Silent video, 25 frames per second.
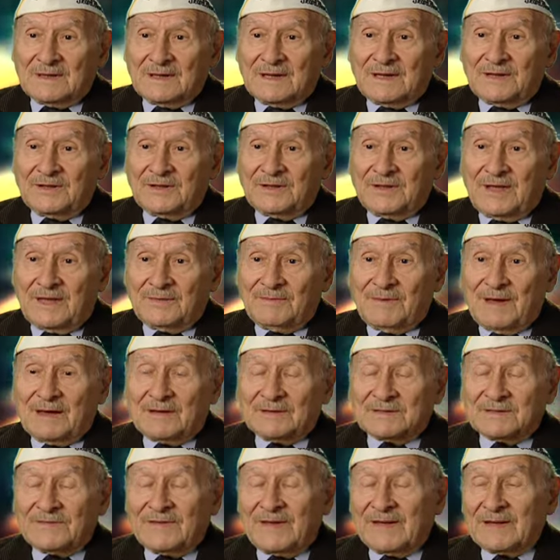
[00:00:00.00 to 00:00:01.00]
And he came
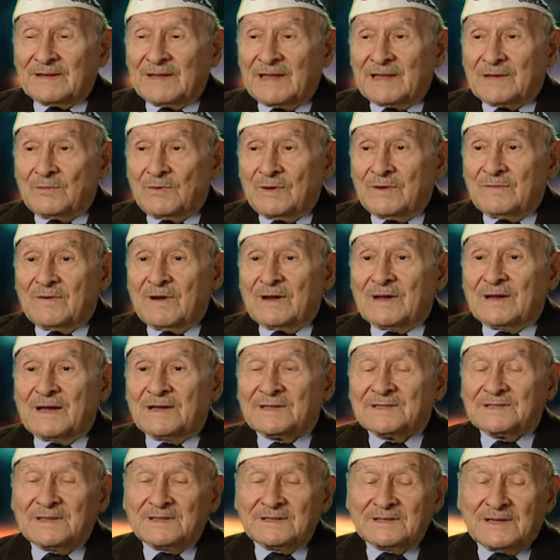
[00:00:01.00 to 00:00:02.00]
out. In fact, like one of our
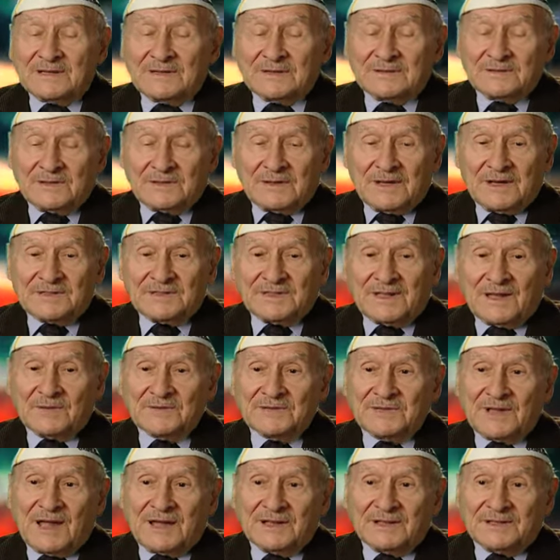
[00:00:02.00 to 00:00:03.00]
guys says, I say, yesterday I
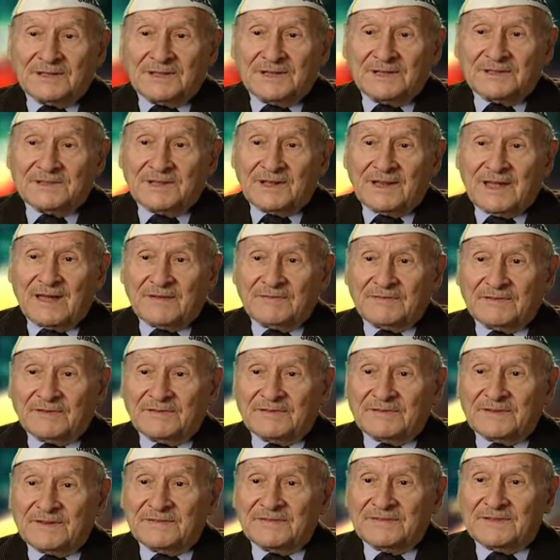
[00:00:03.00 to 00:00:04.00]
was 19, today I feel
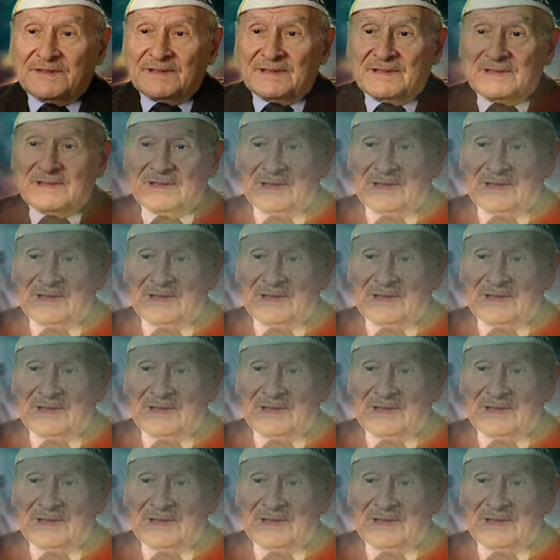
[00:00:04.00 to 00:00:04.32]
50.